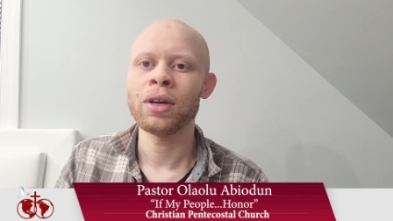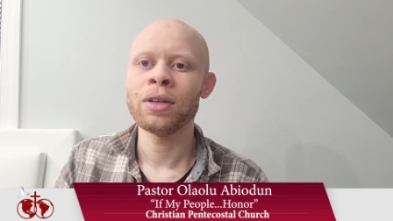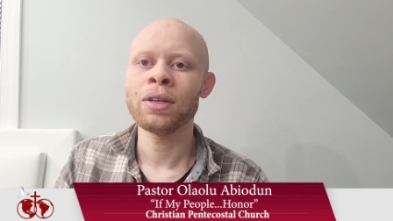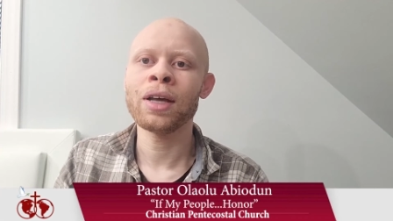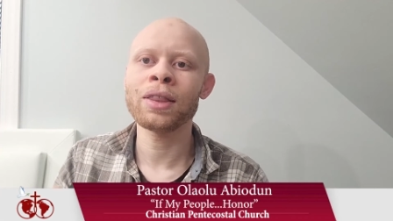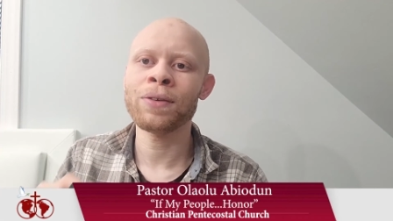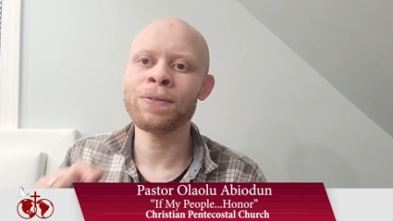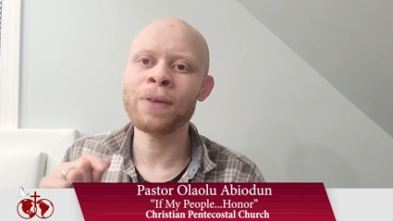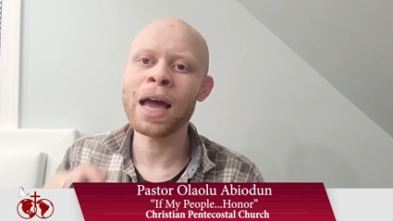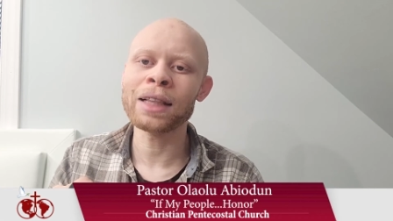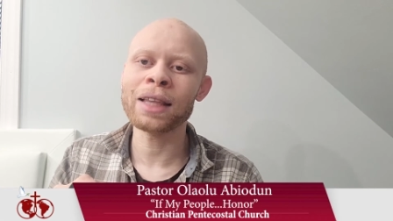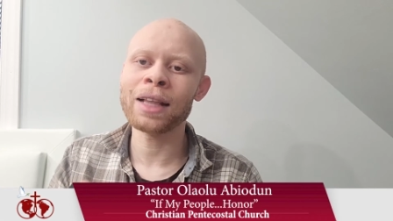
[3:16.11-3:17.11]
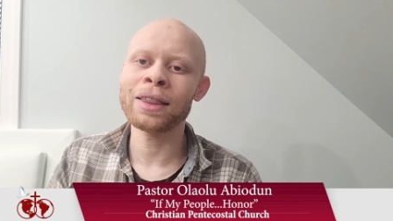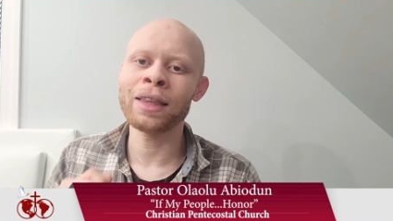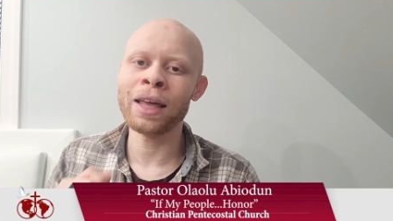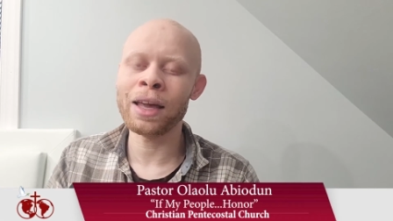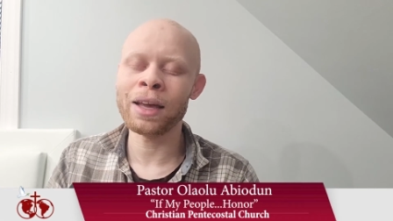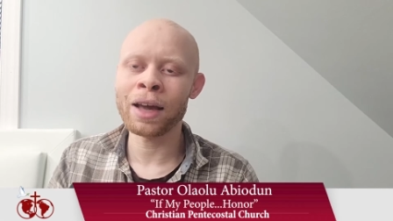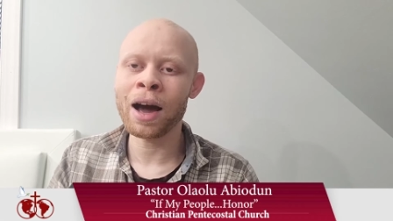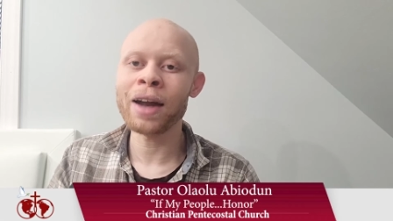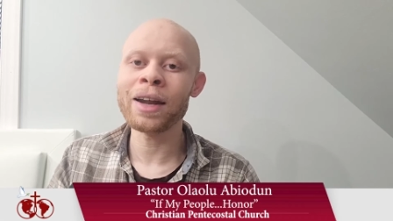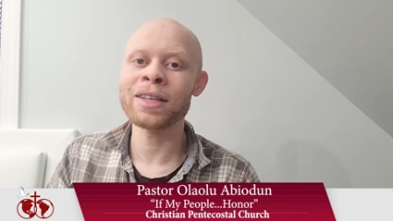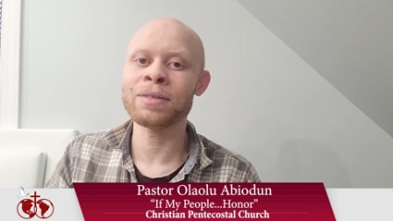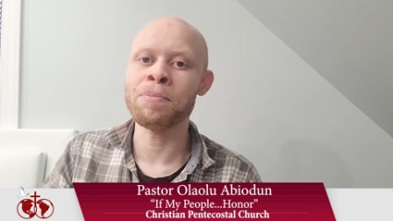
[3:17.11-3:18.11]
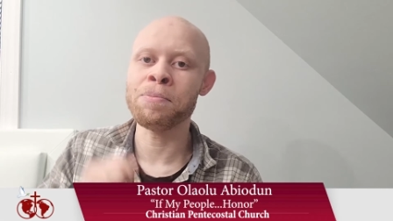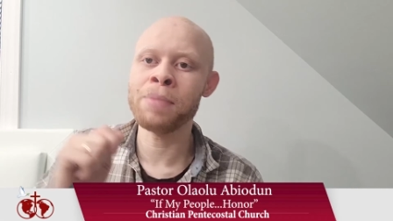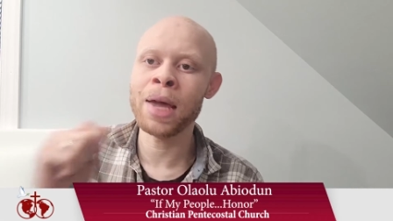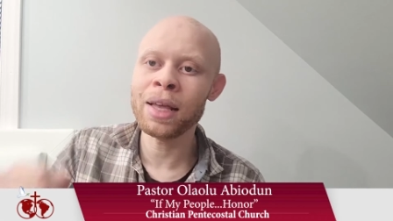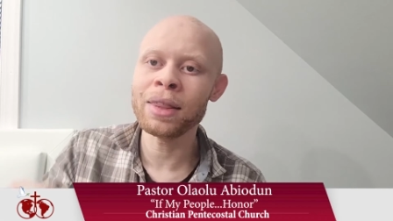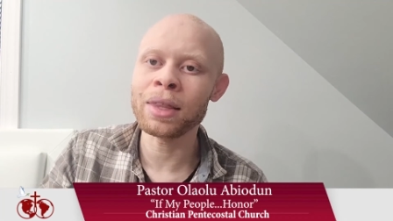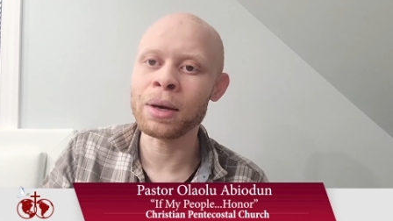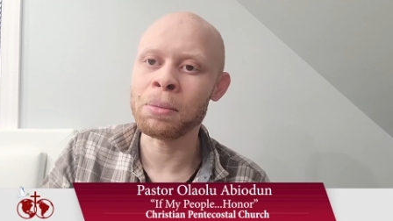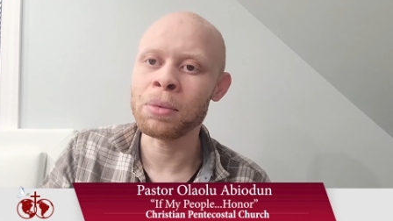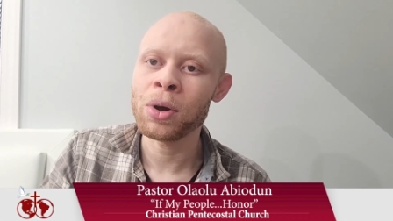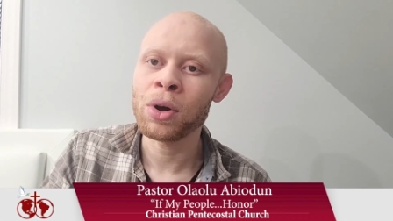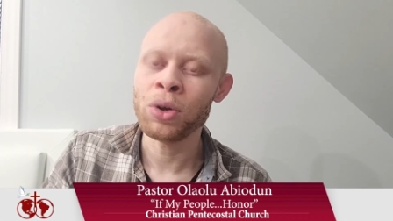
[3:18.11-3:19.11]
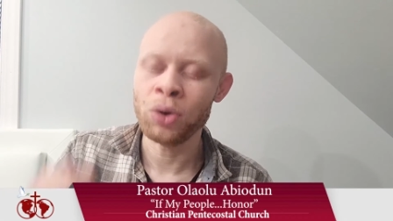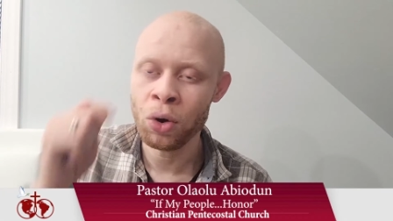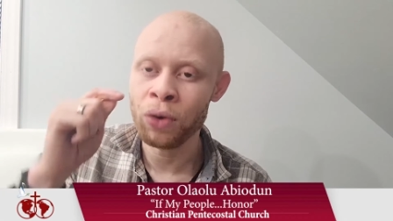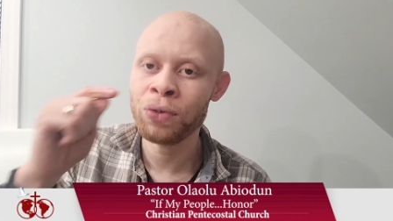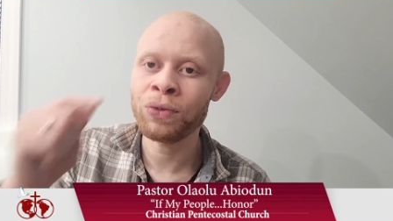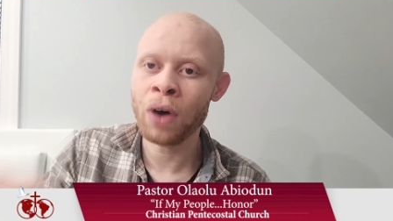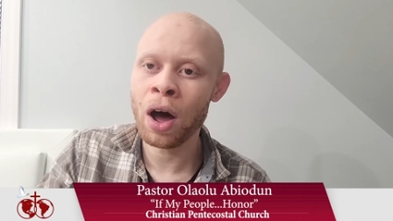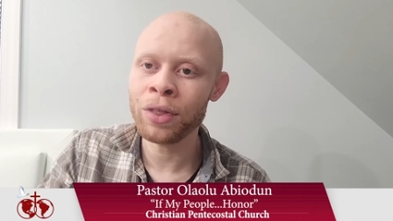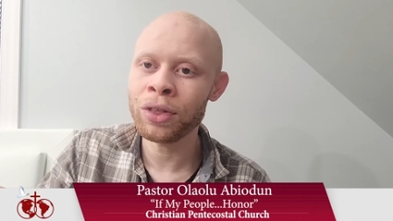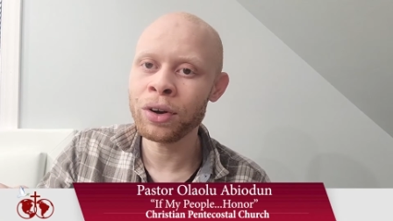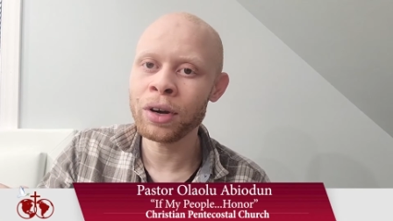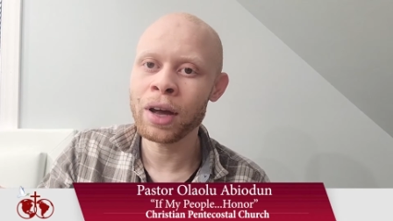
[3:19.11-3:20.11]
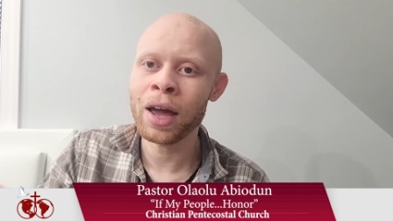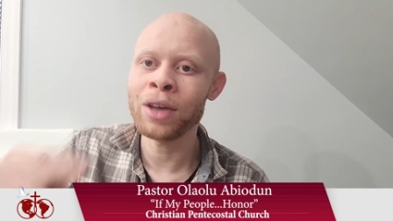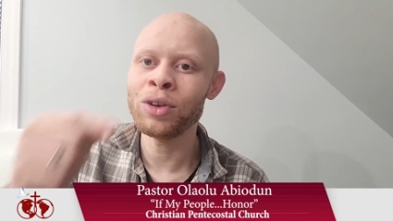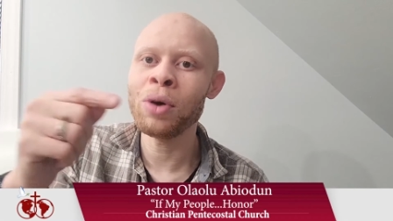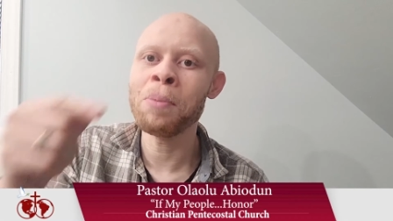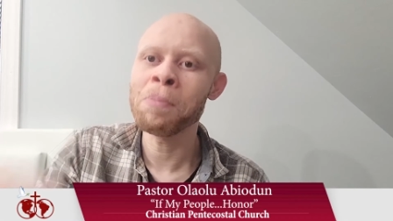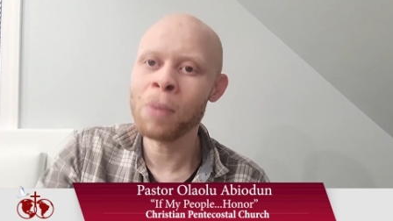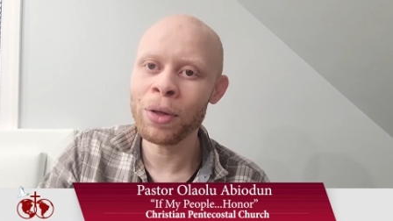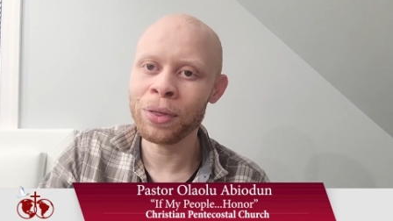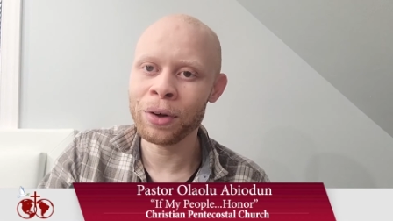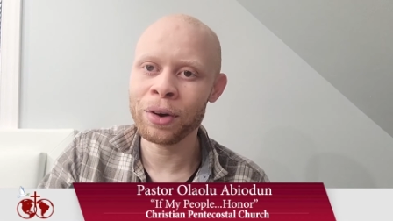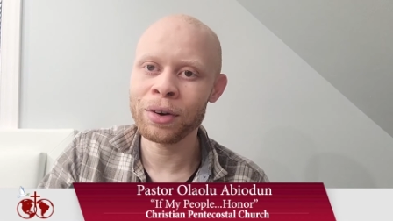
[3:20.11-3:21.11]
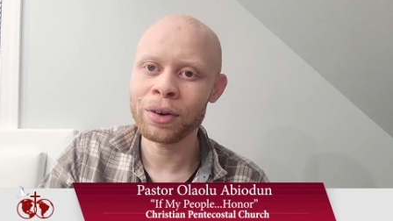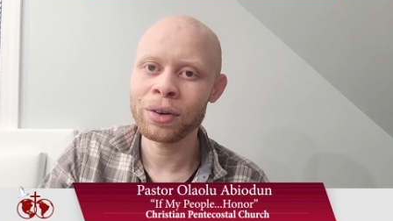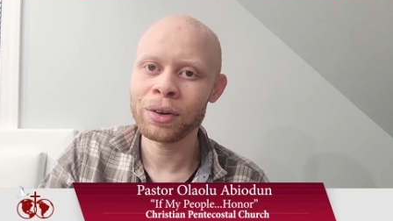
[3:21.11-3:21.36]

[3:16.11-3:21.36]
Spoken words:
That the fact that God has made them your father and your mother